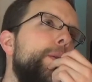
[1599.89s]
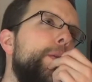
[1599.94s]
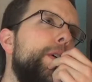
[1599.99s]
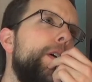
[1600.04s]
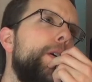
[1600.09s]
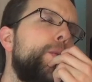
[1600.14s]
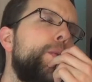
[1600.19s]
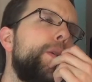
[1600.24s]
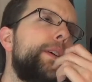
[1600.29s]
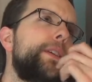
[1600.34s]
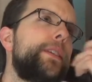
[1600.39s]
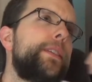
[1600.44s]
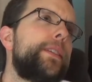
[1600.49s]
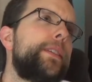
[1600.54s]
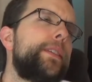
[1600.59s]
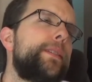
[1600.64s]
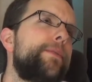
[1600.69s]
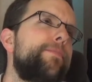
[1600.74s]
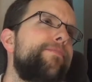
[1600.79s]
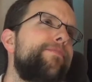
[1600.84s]
Where
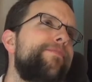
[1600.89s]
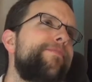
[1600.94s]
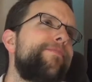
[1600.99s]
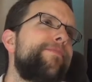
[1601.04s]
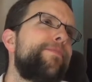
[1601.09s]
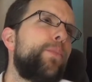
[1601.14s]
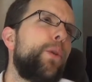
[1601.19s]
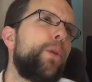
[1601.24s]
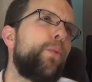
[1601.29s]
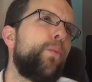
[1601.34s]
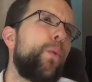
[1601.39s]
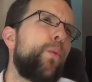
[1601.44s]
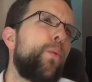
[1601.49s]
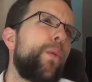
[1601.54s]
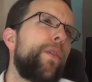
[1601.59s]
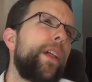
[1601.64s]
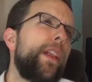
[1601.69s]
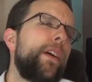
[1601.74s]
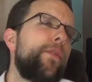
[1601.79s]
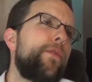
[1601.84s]

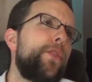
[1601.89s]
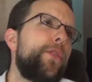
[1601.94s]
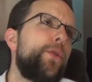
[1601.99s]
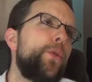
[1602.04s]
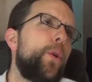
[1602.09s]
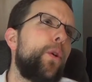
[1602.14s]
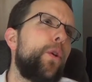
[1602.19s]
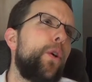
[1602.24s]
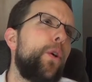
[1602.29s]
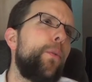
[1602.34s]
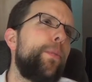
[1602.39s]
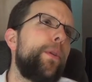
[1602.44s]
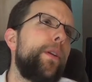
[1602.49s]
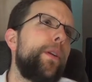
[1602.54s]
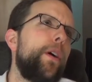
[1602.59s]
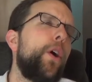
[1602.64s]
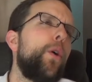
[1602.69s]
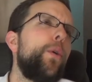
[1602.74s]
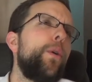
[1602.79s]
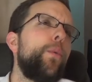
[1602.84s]
they left the door open.
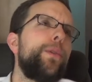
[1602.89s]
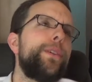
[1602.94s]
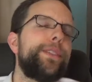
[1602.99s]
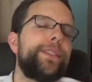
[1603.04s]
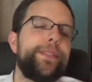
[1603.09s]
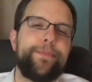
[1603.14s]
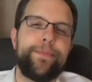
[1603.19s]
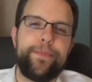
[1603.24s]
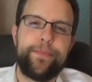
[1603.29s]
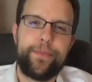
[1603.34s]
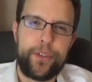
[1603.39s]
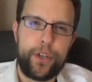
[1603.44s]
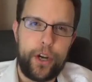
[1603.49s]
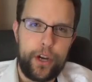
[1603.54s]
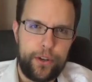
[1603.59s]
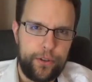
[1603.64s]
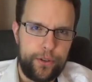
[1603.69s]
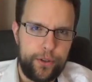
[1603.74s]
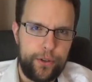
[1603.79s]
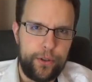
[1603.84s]
Oh, it was
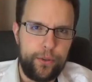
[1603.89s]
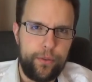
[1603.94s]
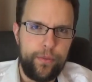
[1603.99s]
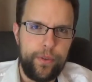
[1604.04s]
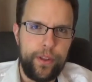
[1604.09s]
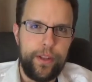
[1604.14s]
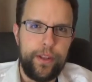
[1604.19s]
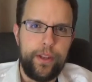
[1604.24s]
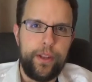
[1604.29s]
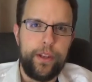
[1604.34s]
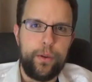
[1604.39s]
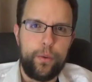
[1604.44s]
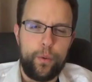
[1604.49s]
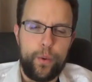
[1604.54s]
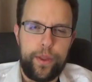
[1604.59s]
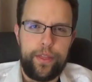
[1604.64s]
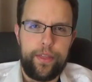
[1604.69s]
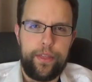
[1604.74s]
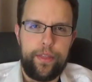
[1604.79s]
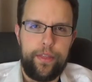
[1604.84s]
Doctor Who
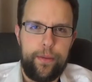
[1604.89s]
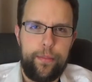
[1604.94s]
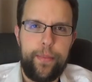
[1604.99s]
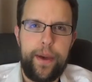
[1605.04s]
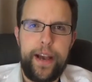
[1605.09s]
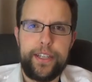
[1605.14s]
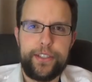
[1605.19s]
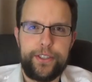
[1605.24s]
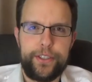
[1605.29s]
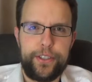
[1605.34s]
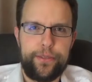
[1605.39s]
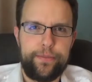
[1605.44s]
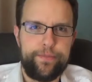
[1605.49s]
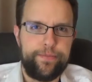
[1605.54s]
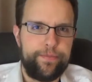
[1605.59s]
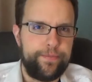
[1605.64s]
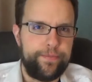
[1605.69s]
with the Master.